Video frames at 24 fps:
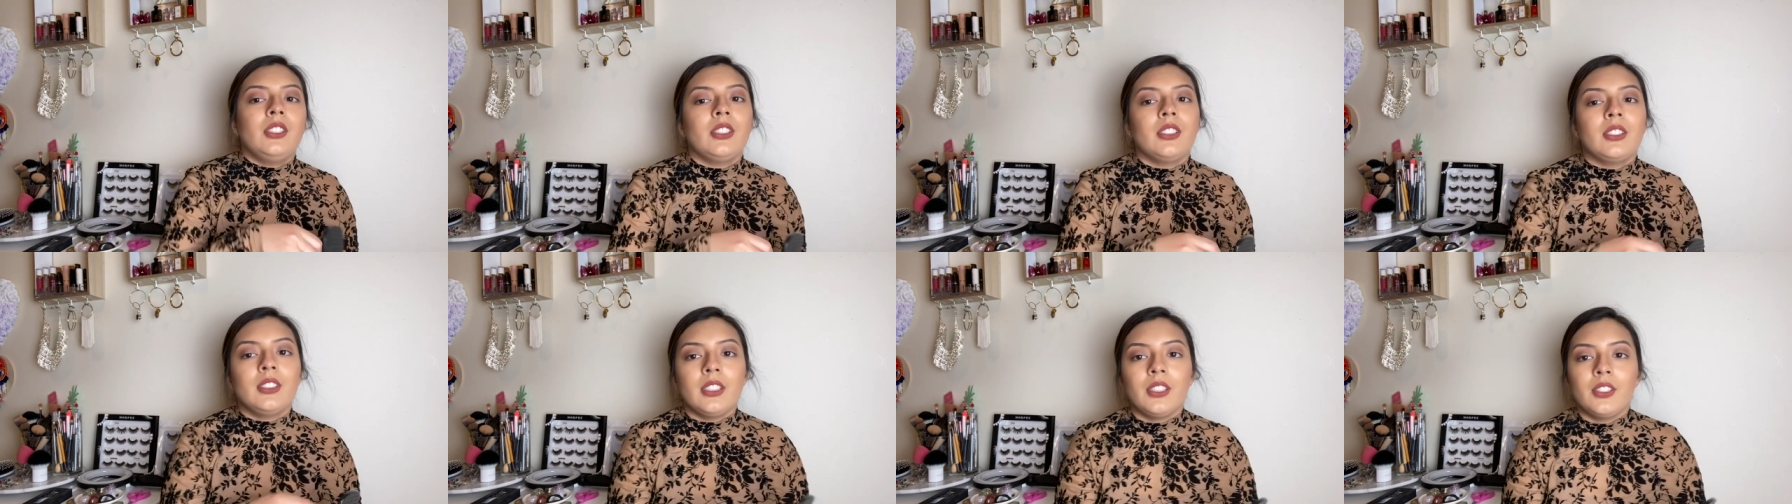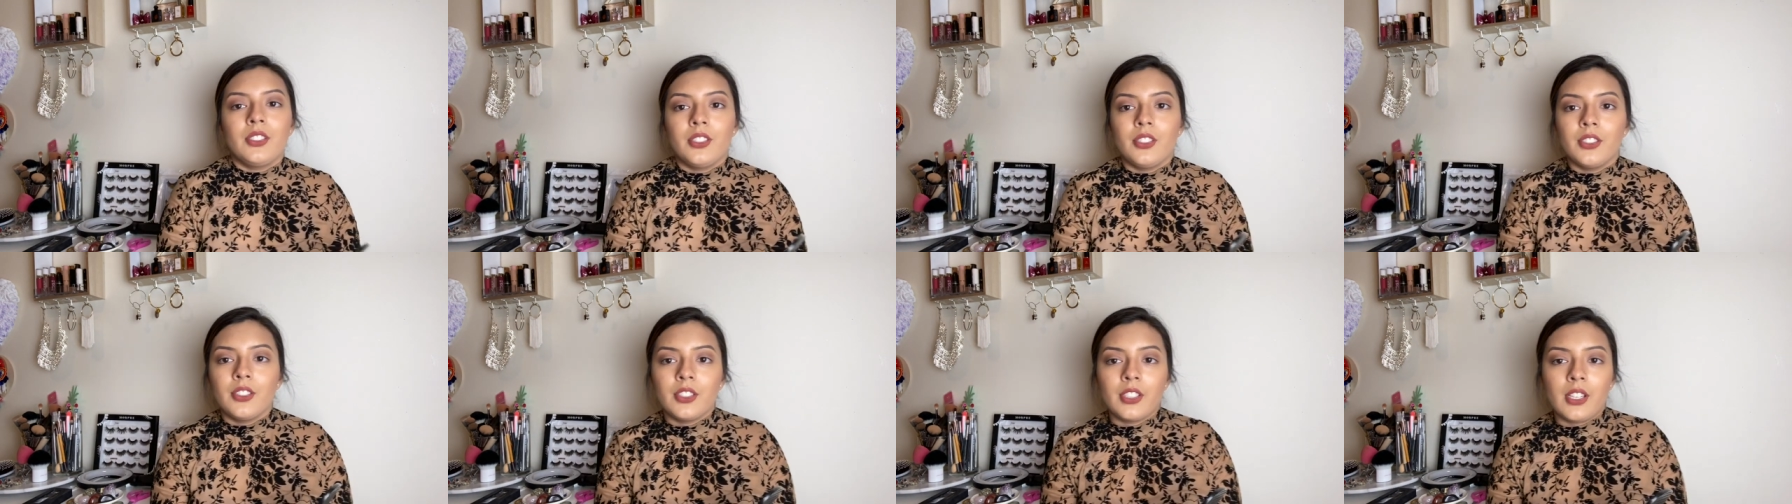
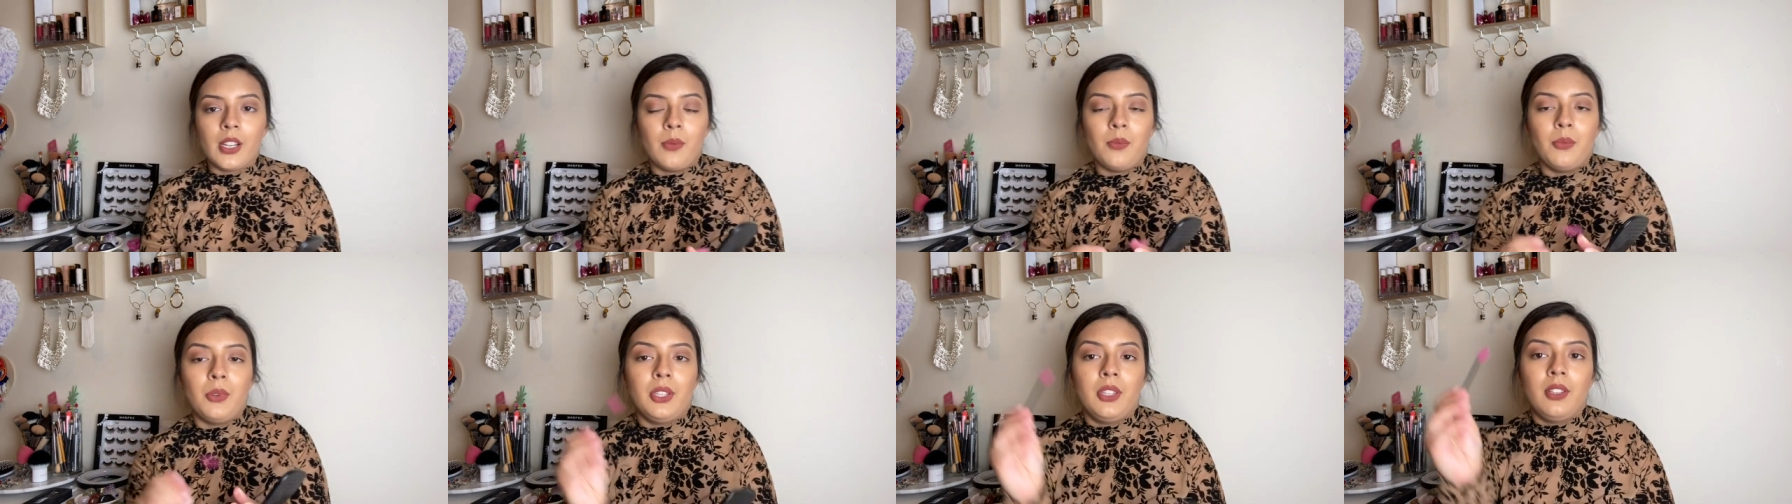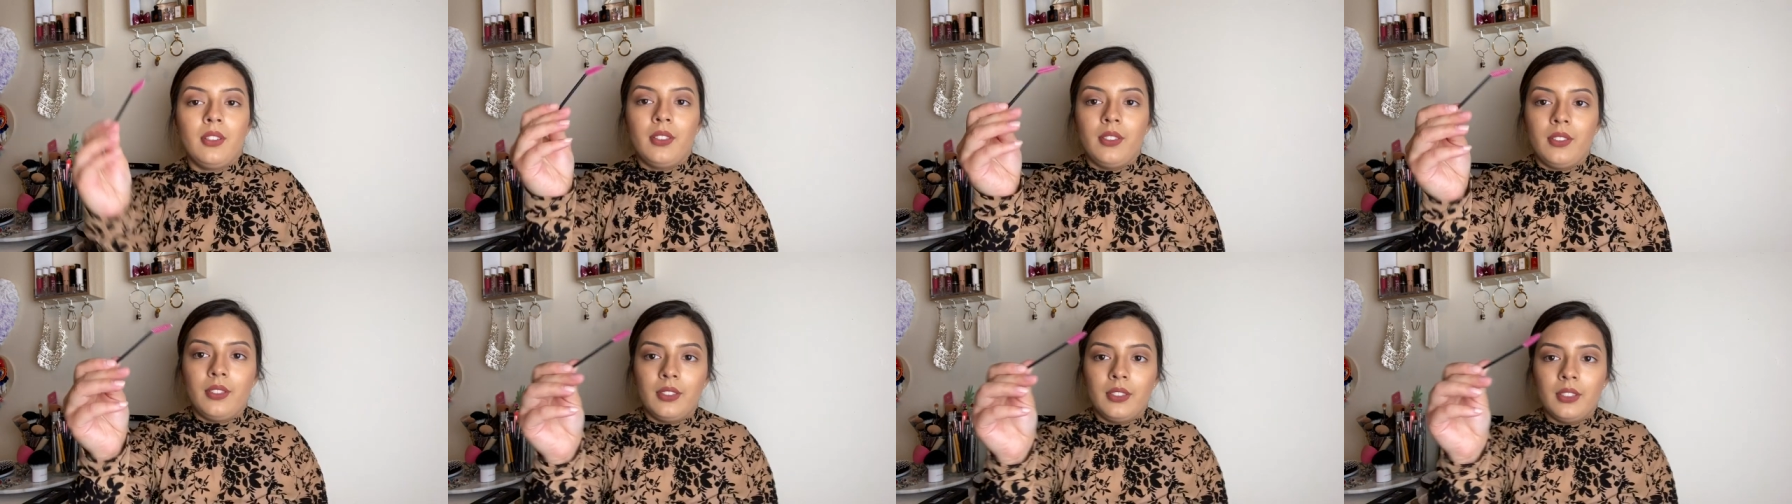extensions come with a
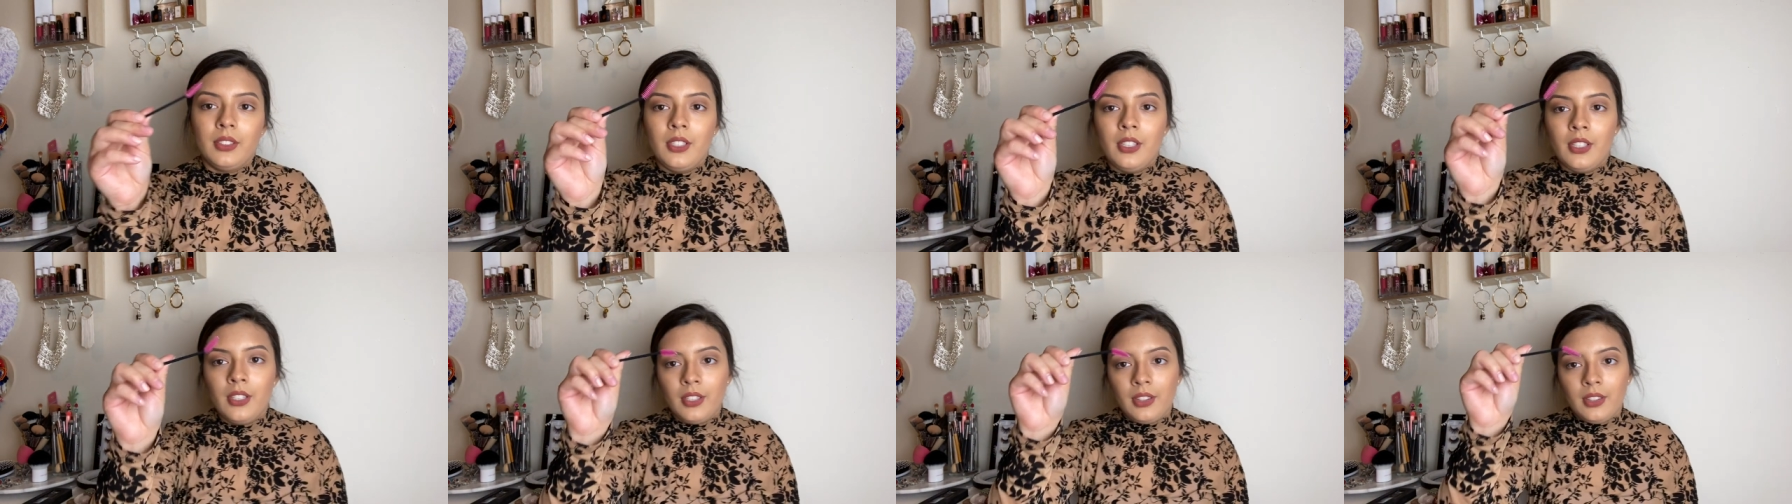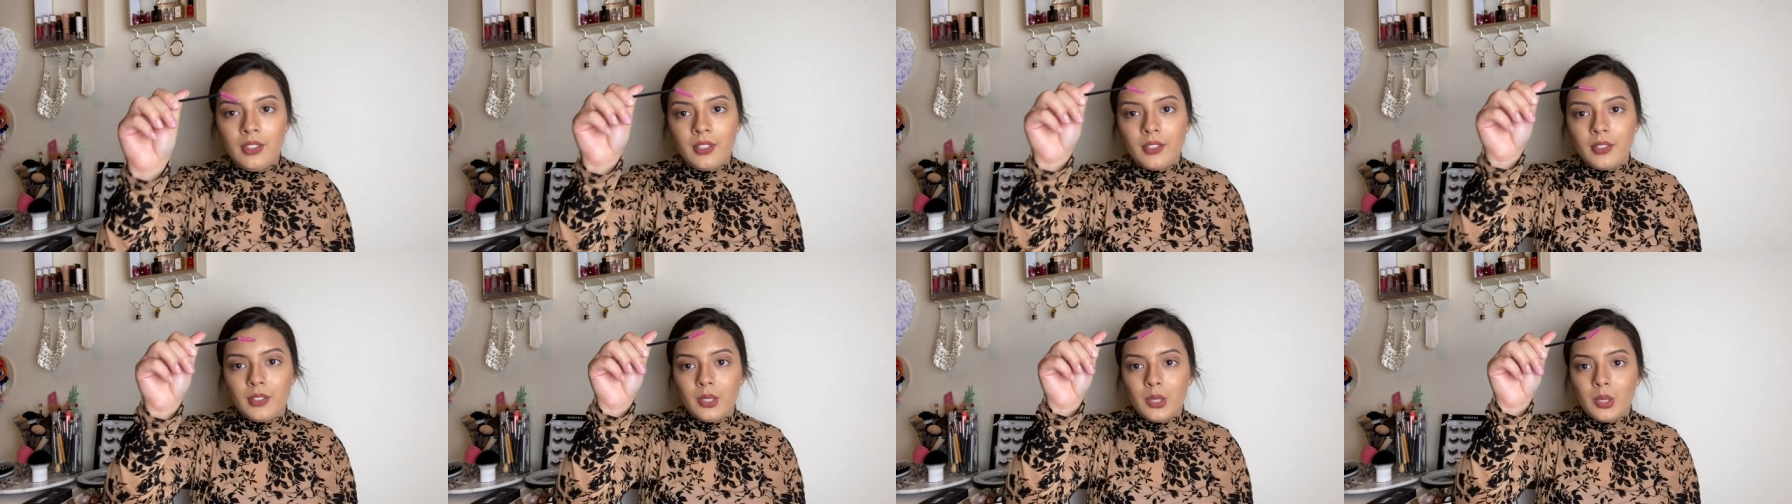little
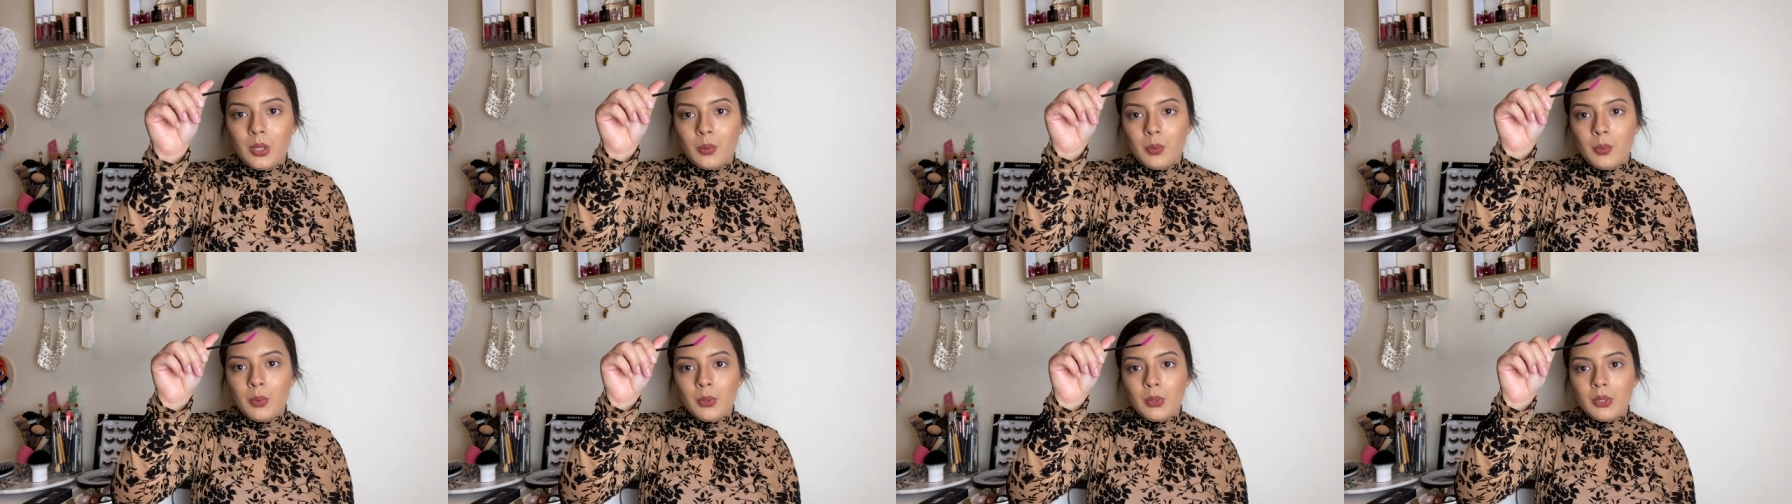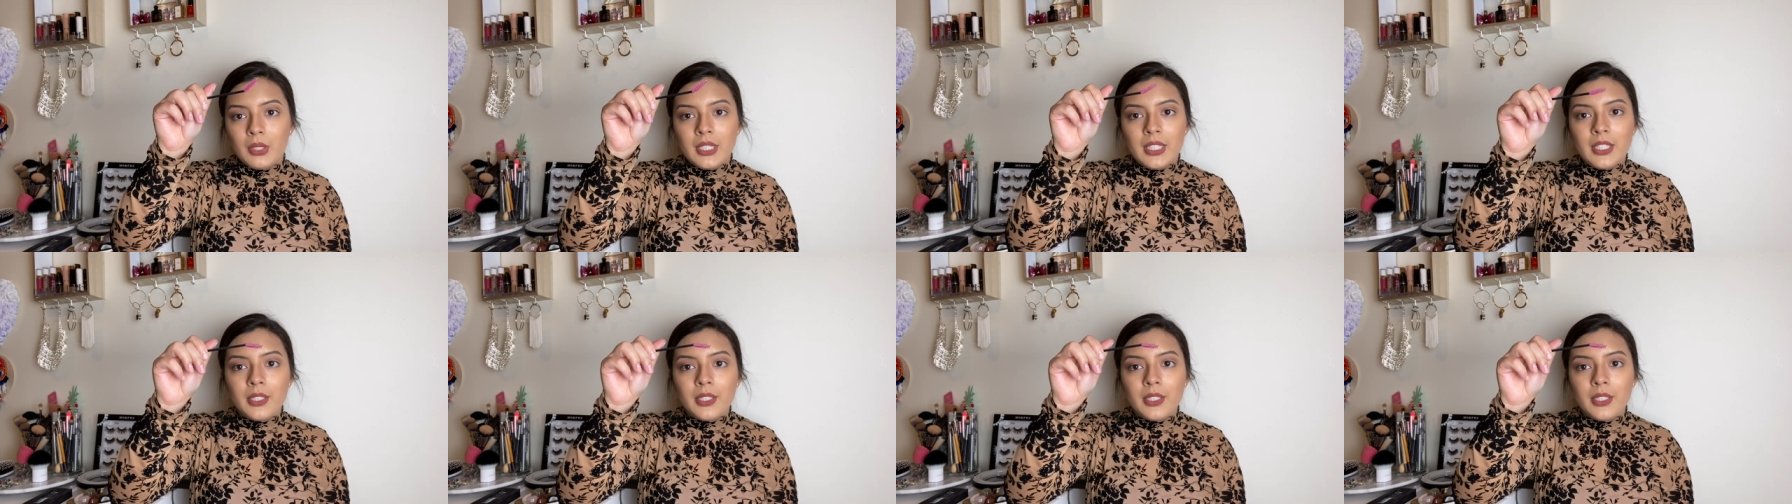little spoolie.